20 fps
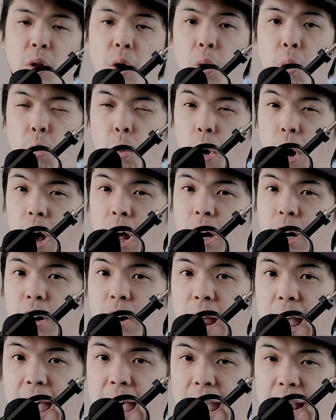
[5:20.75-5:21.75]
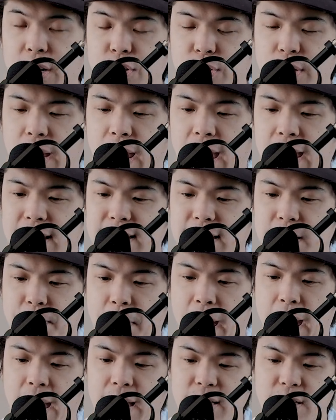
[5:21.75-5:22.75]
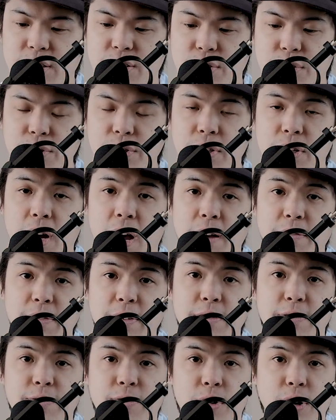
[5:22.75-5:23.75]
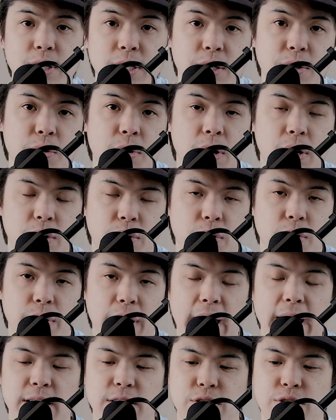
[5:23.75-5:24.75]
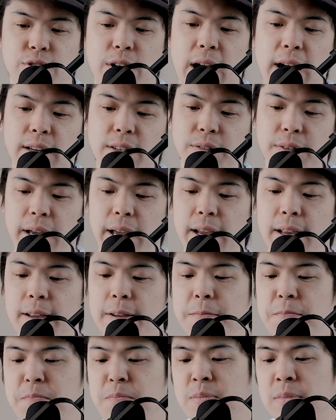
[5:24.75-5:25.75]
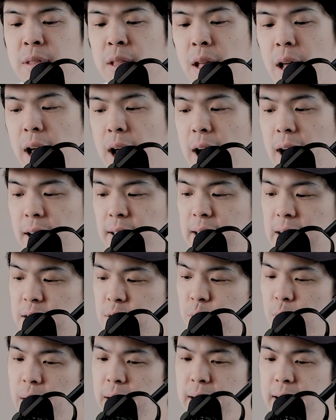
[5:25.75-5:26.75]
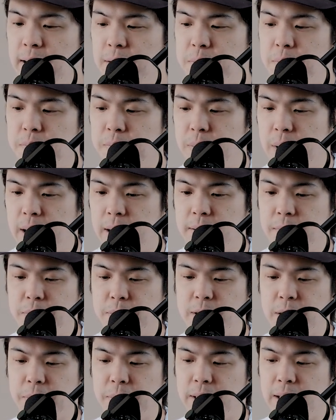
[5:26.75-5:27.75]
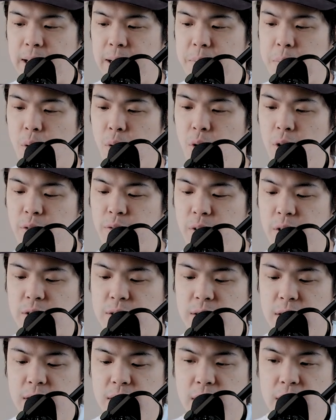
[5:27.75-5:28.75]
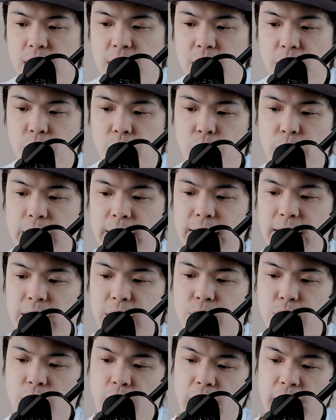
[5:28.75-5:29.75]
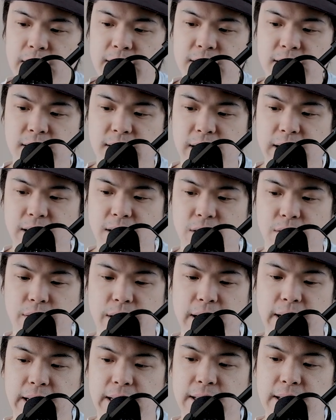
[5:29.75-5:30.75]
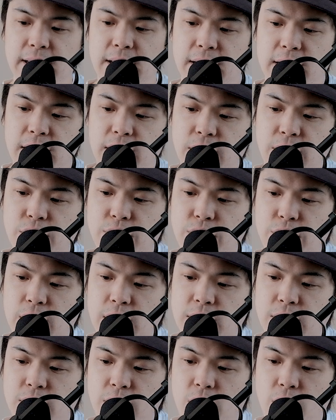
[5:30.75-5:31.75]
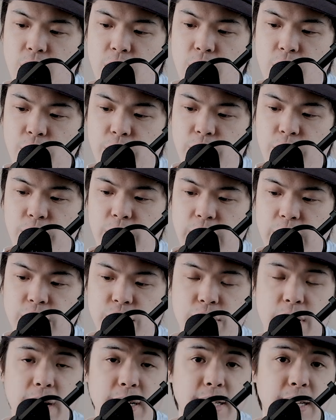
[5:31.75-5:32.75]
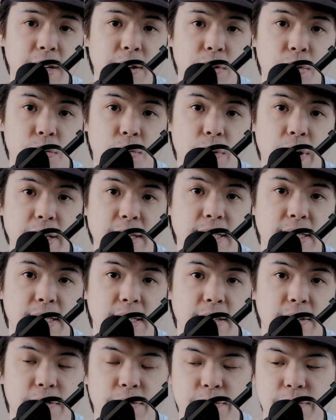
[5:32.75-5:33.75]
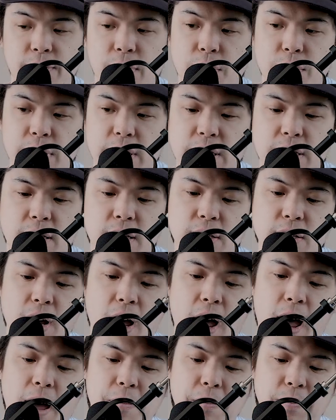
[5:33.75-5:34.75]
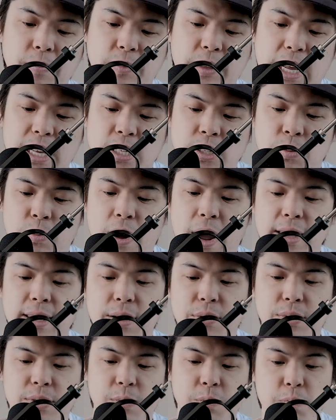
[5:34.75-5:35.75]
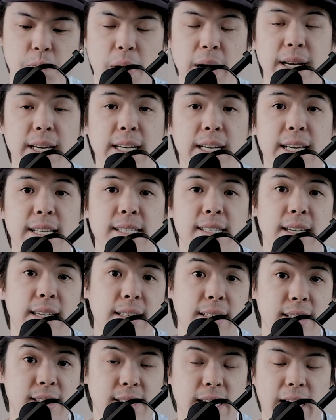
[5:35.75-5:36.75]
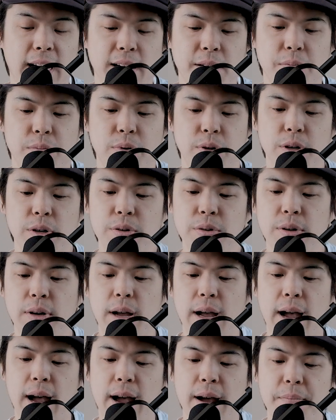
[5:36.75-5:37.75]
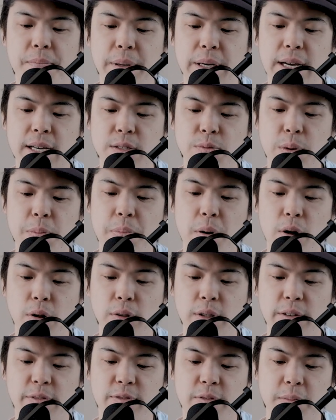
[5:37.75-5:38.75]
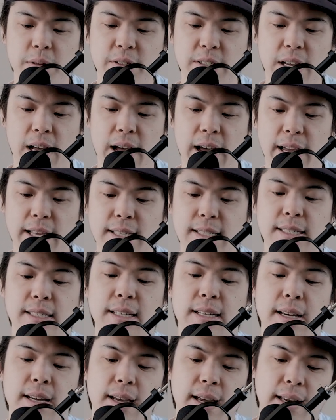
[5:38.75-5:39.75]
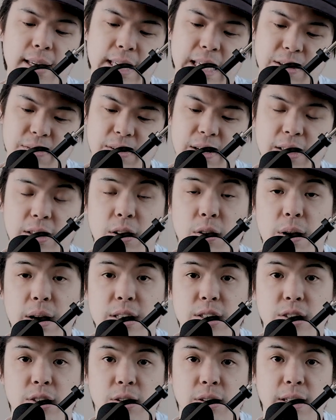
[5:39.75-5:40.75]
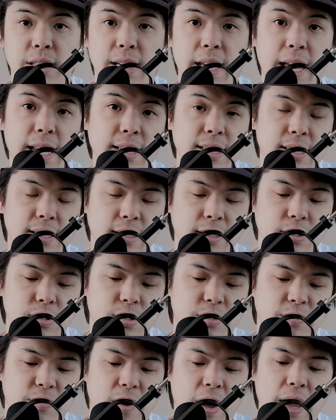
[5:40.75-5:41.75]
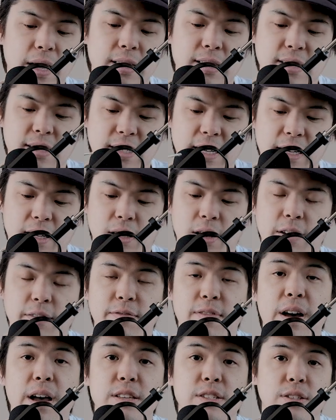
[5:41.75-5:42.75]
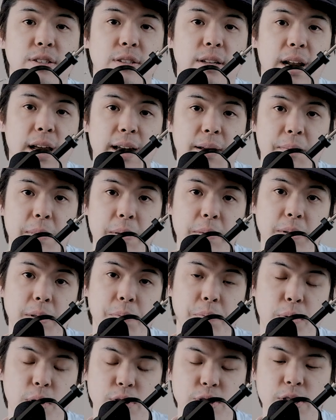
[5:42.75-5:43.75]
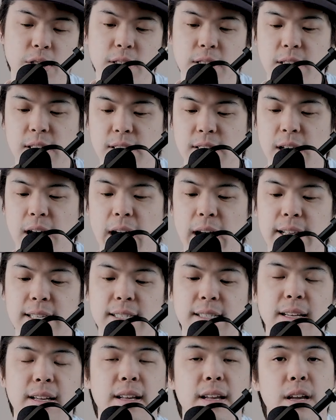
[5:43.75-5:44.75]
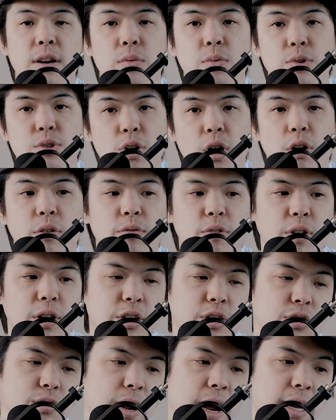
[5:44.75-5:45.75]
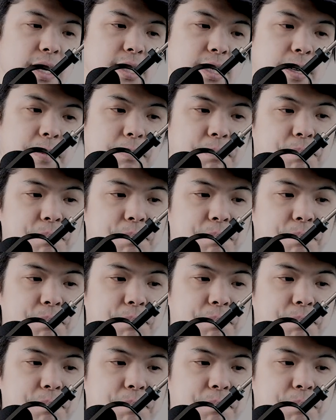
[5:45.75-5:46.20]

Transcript: Water actually has to pass through the coffee for it to quote unquote extract, okay? That's why in something like pour overs, when the grinds sink already, you're just over extracting what's floated to the top. That's why there was muddiness in the second brew, because we pulled it from the sides. Even though I stirred again, those fines sink a lot faster than I am able to push it to the sides, which over extracts them.